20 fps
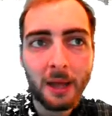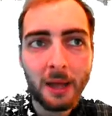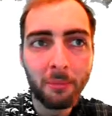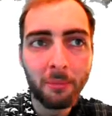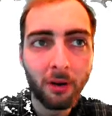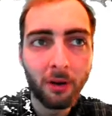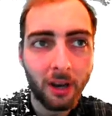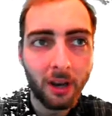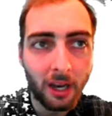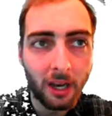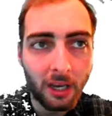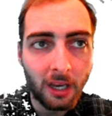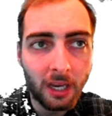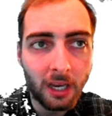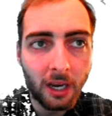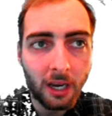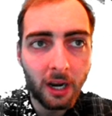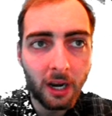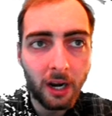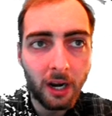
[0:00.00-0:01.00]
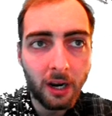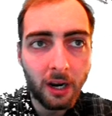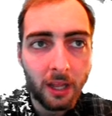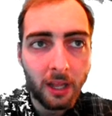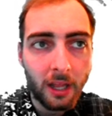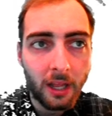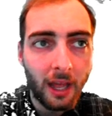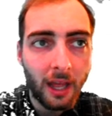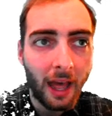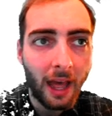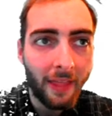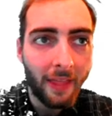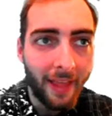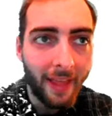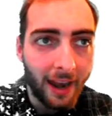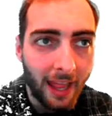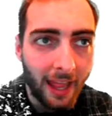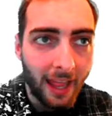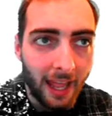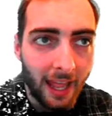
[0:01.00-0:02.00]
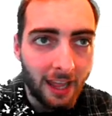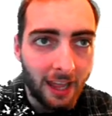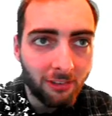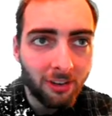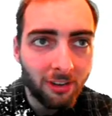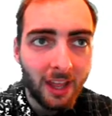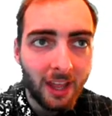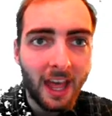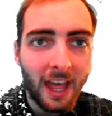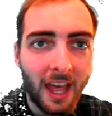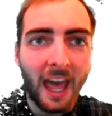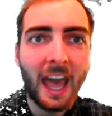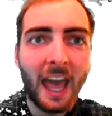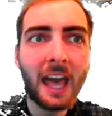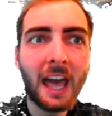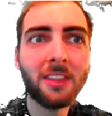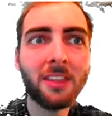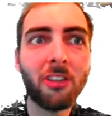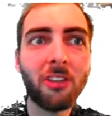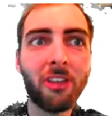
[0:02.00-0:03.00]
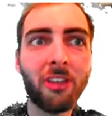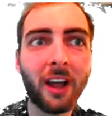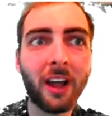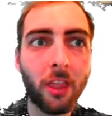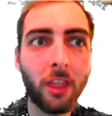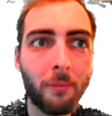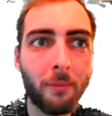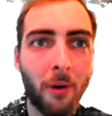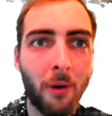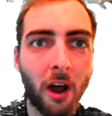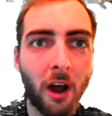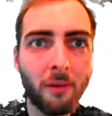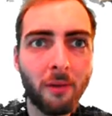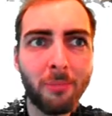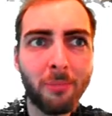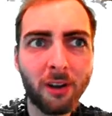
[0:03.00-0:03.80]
put it in here, and that 8, and the thing on the bottom.